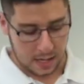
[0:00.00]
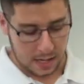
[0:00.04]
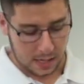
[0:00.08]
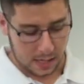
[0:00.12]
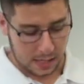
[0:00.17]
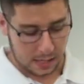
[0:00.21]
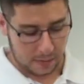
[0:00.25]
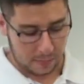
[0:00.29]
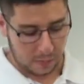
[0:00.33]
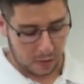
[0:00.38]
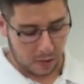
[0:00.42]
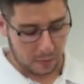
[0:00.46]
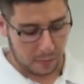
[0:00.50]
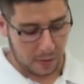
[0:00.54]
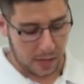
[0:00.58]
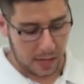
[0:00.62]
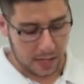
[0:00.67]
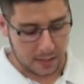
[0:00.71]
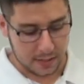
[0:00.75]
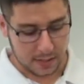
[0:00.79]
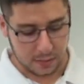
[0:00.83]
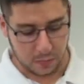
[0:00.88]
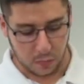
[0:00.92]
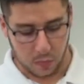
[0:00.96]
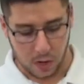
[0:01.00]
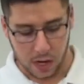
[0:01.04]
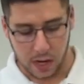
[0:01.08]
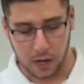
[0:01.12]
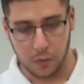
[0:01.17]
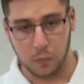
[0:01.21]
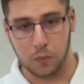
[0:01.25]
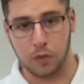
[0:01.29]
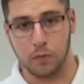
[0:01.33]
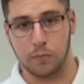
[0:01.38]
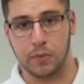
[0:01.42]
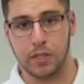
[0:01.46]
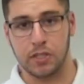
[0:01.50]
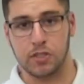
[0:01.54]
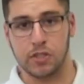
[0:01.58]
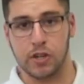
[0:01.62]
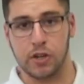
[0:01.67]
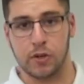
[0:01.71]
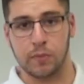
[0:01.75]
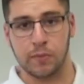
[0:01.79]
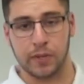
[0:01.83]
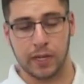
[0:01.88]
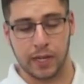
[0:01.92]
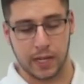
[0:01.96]
Um, our positive wire will be
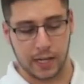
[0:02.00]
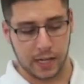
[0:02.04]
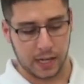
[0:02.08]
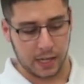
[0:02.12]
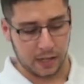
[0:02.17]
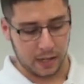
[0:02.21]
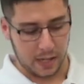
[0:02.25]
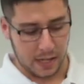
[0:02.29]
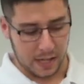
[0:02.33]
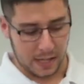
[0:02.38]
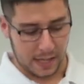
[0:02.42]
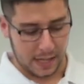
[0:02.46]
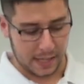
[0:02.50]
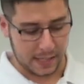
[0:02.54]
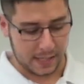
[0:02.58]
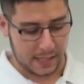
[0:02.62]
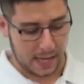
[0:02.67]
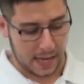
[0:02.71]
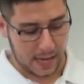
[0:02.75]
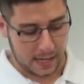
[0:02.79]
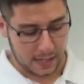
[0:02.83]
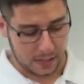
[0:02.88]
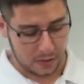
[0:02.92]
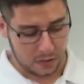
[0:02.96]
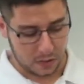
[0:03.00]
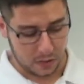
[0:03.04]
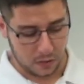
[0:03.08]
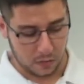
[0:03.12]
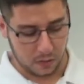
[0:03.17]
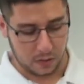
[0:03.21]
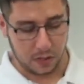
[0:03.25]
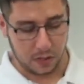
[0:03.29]
terminated and tied into